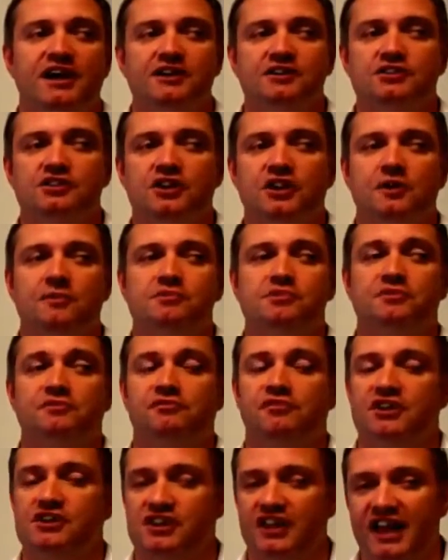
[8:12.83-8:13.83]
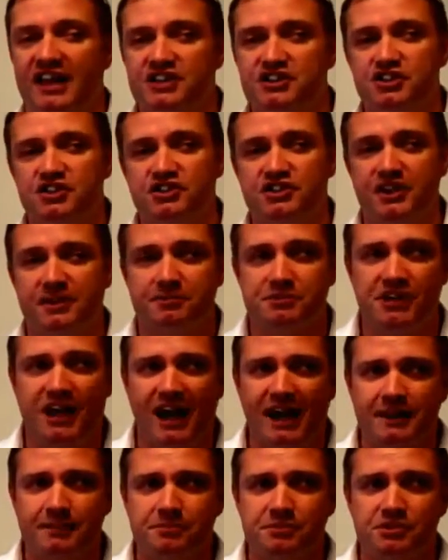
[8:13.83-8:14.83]
in terms of relationship
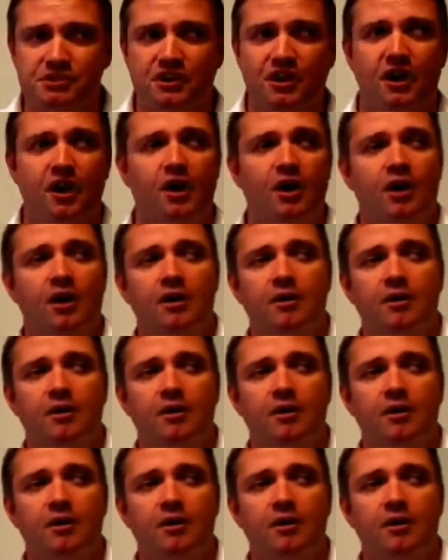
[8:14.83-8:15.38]
types,